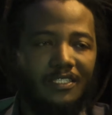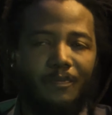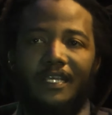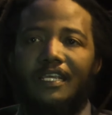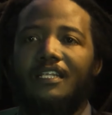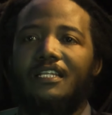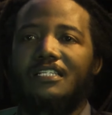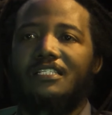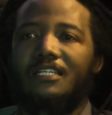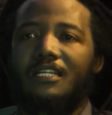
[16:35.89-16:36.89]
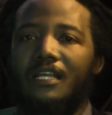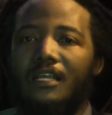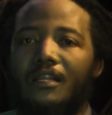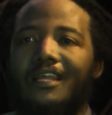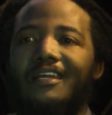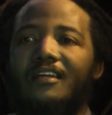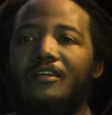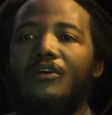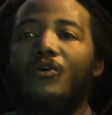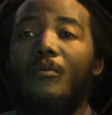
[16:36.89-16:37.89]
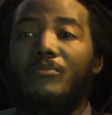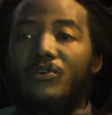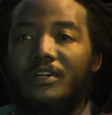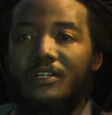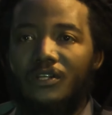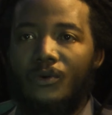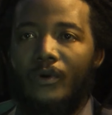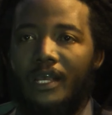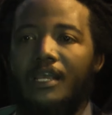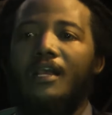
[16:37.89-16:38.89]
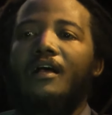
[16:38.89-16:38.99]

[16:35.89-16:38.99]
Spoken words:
being interested in creating a community where